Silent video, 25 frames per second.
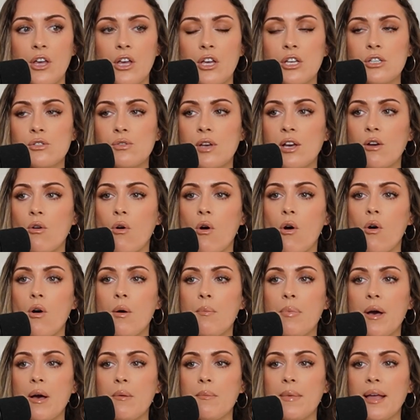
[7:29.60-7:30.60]
So I go
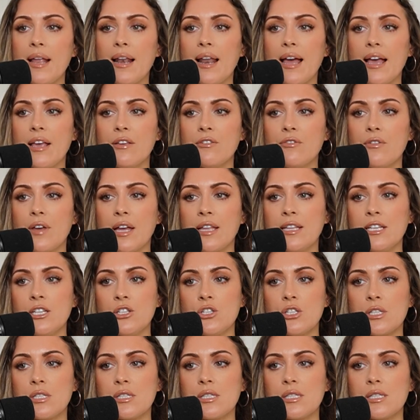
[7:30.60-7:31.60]
about my life and he
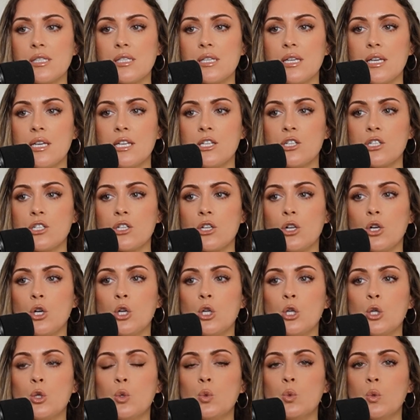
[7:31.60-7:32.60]
just
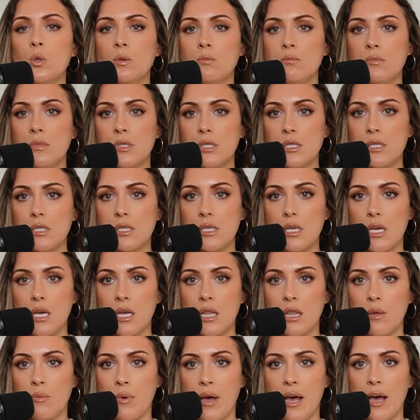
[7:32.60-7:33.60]
looms
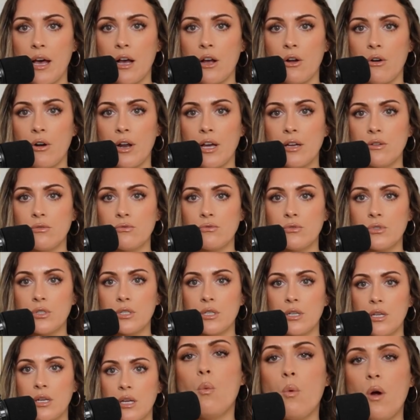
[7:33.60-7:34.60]
in the
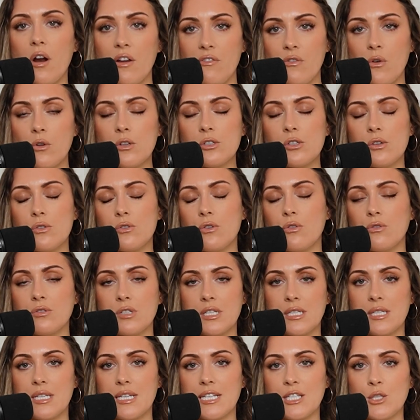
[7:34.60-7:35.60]
background. What I've also
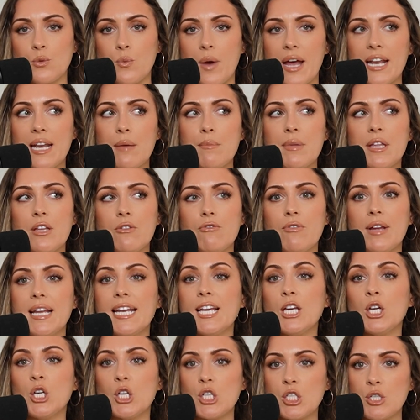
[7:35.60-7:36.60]
noticed is when I'm in a
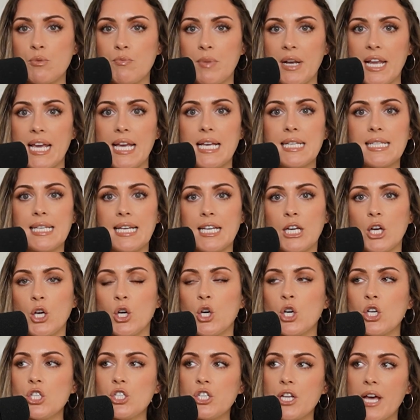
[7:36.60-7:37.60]
really good place, like a
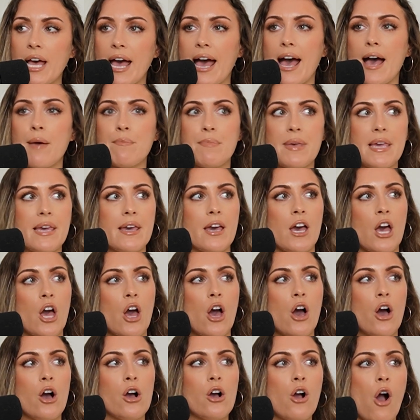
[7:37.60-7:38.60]
good, happy,
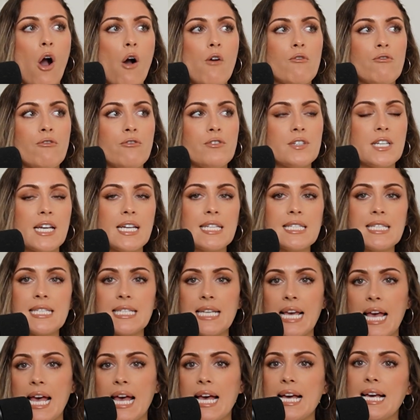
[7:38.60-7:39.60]

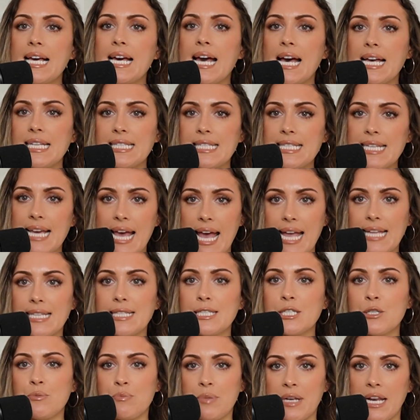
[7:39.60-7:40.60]
confident,
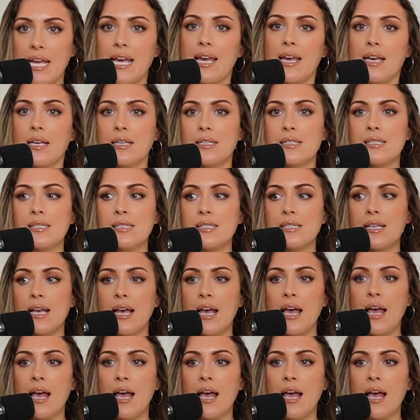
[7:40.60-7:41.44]
content place,